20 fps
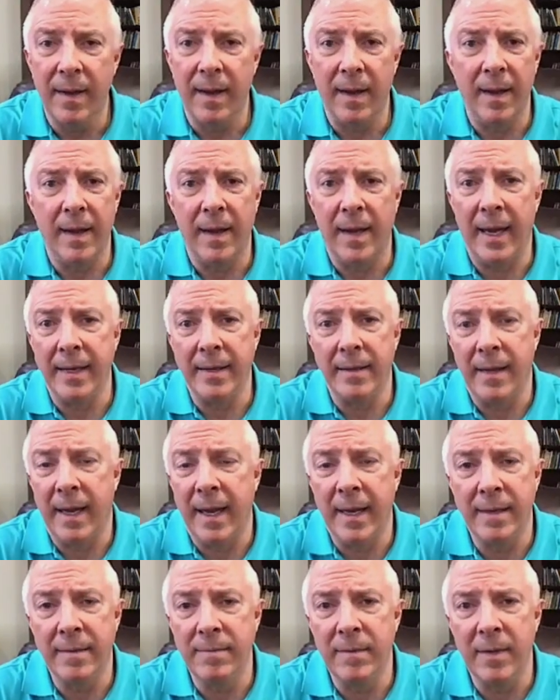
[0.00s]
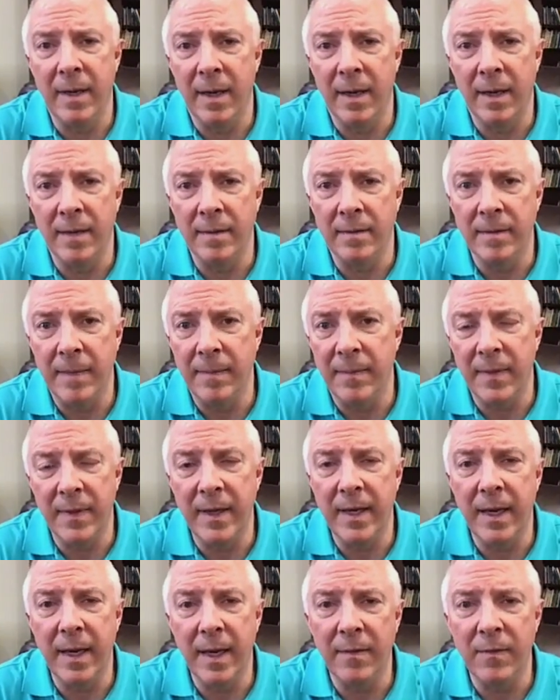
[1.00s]
I am
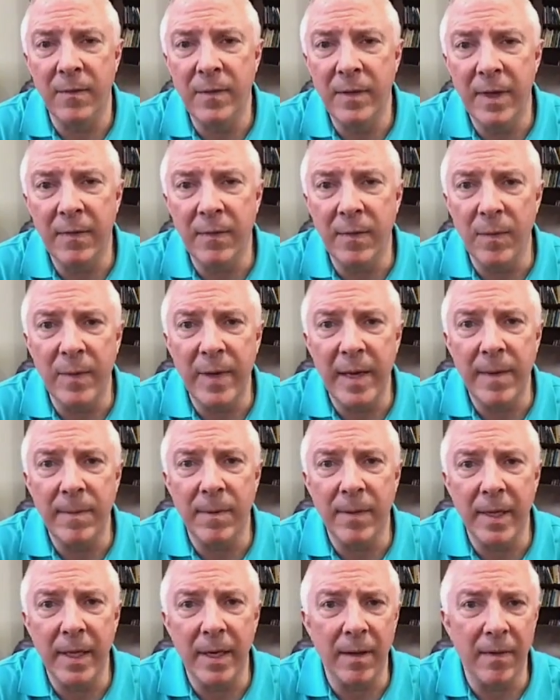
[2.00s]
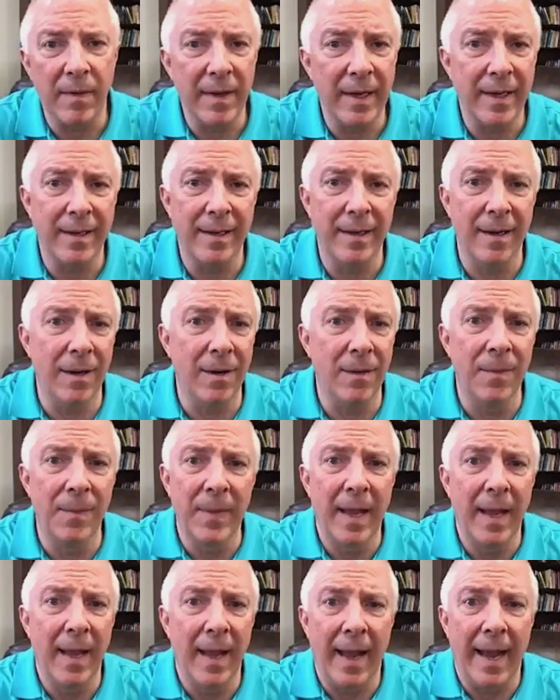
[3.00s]
thinking of different people that'll think,
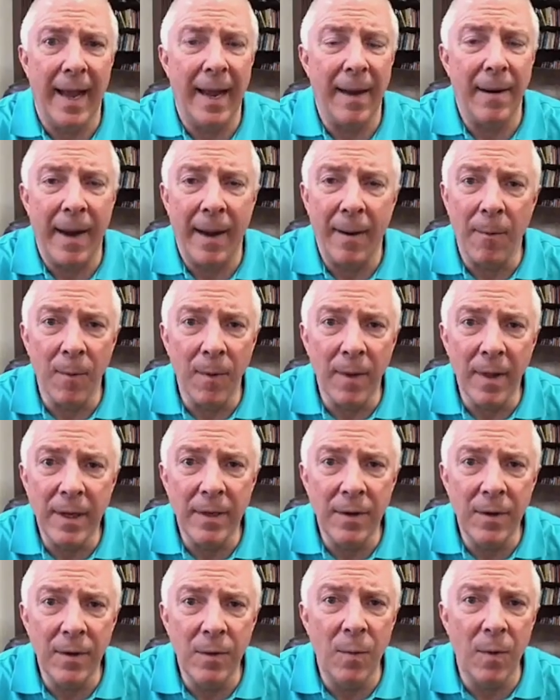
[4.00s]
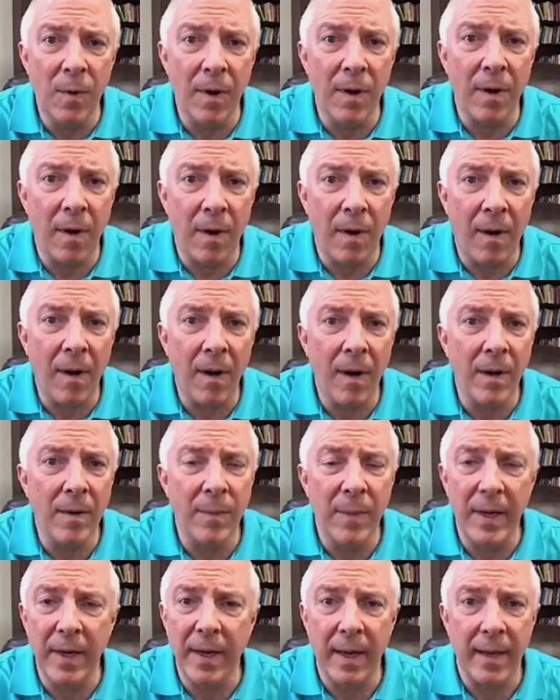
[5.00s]
I really do work
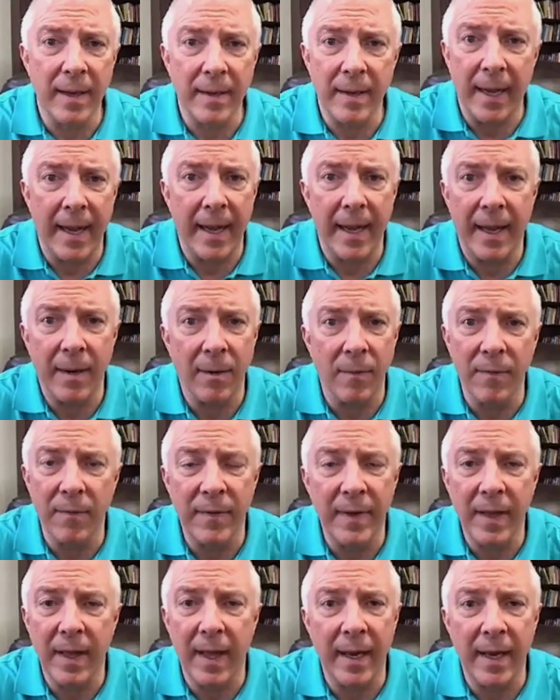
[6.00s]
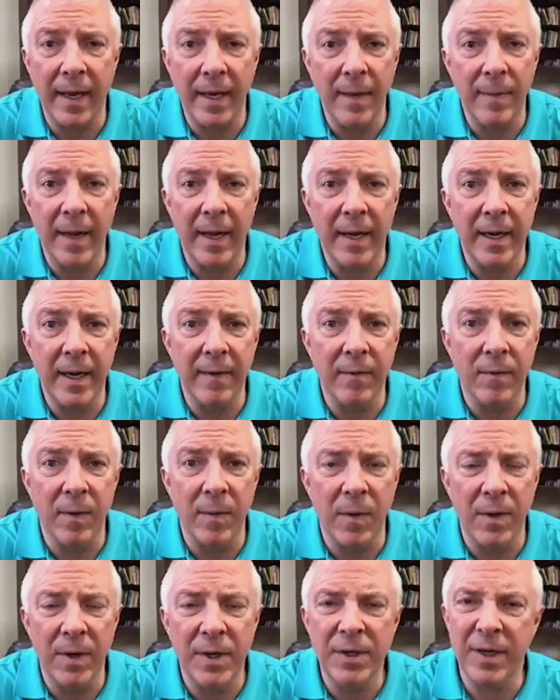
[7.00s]
hard, but I don't feel like anybody ever
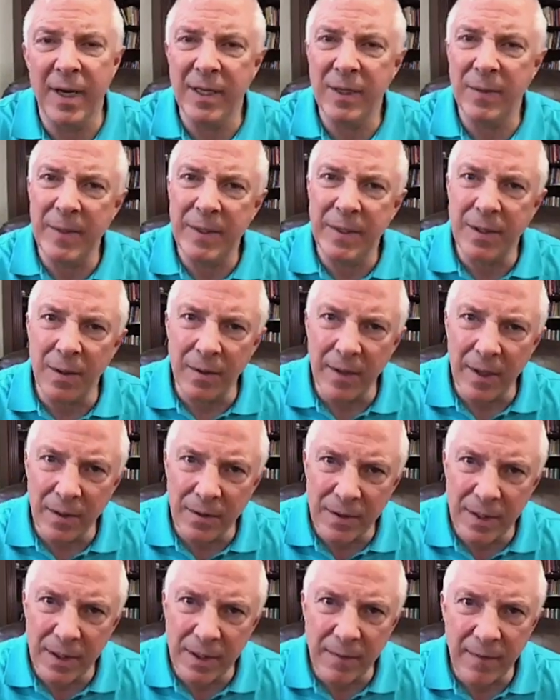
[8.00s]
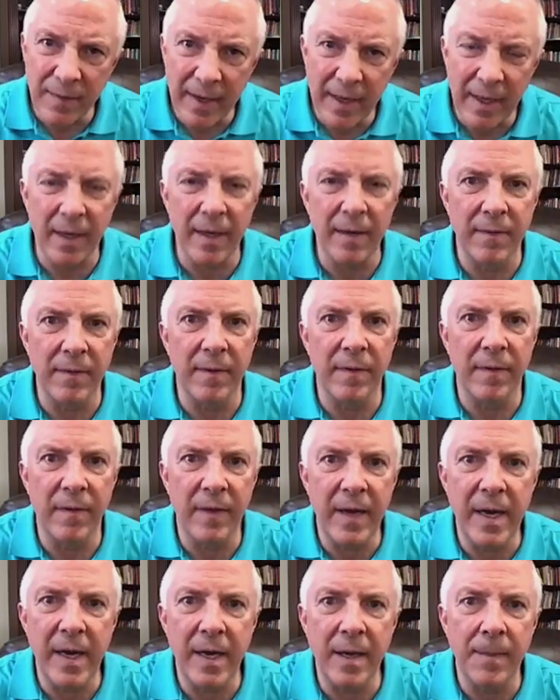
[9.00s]
appreciates me, so there's this feeling of
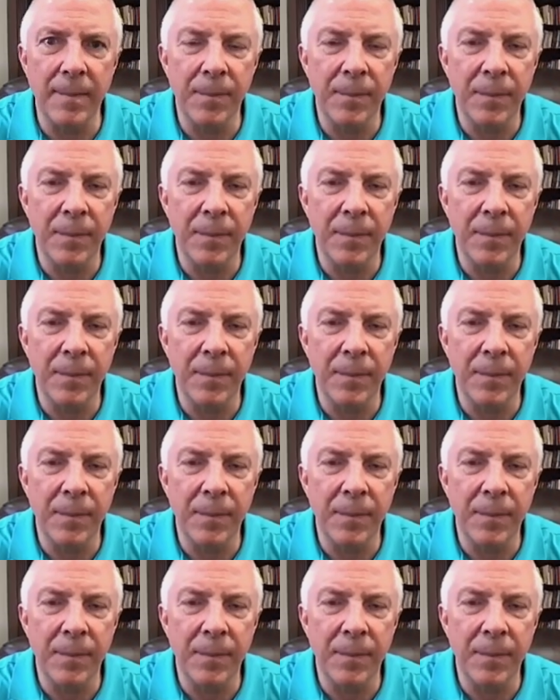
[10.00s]
defeat.